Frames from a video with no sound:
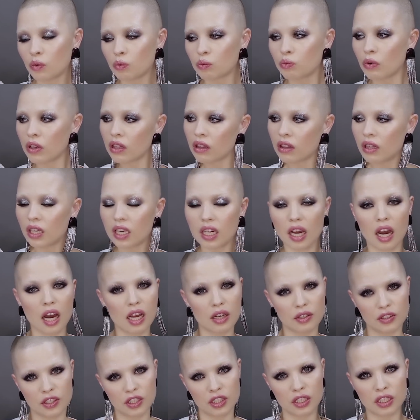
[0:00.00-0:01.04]
one thing
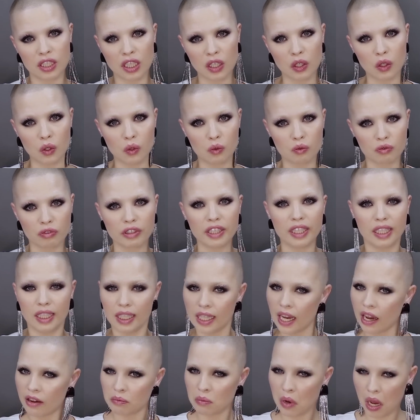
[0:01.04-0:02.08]
I still
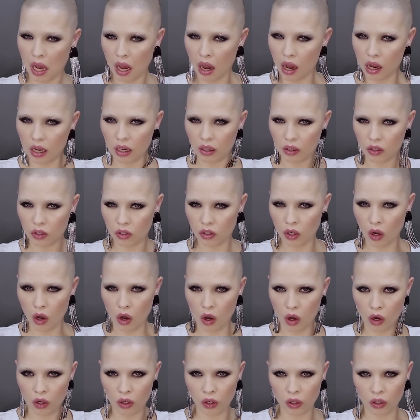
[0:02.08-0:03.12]
really have my eye on
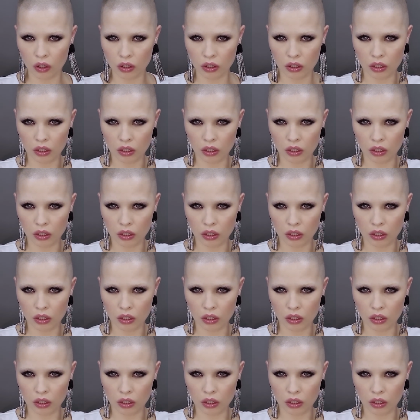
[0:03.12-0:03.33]
are